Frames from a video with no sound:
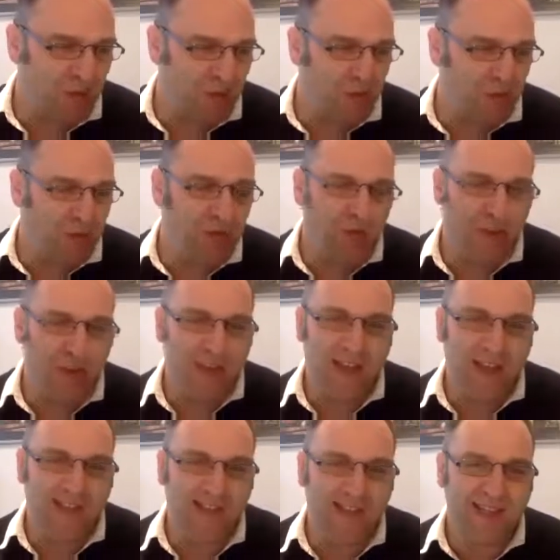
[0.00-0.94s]
per se
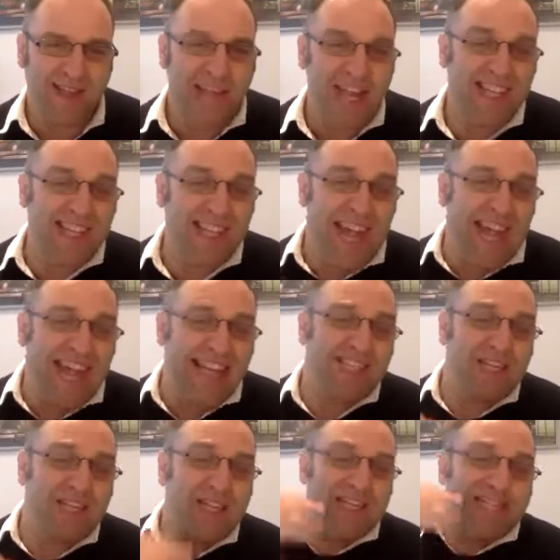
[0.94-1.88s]
as
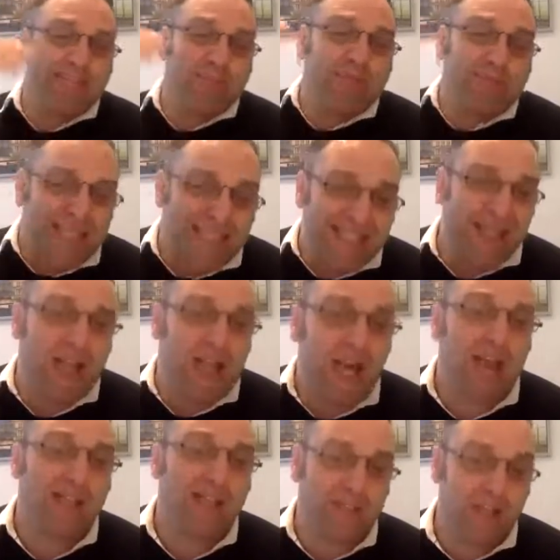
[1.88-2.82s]
an explicit
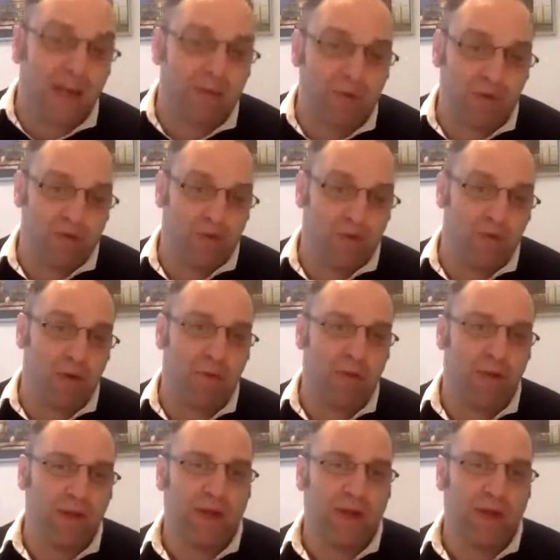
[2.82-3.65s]
concept to promote.